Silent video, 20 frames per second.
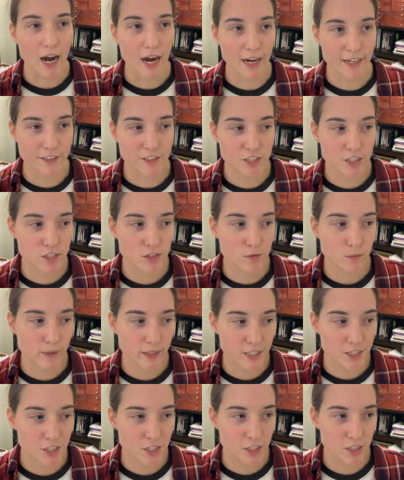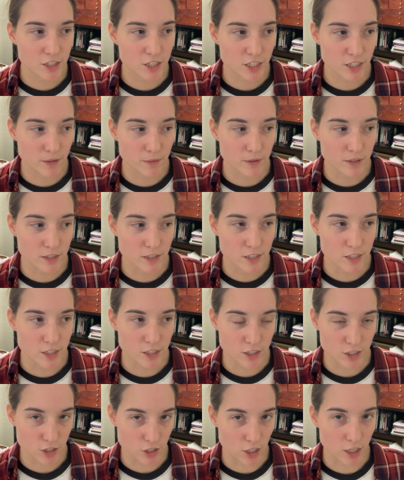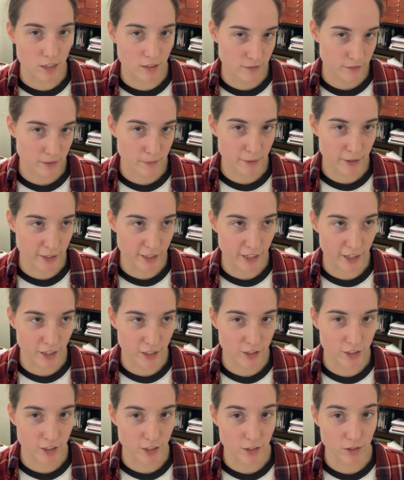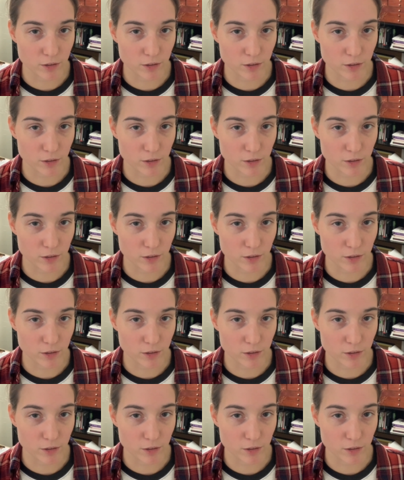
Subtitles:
I just wish that she was a strong female character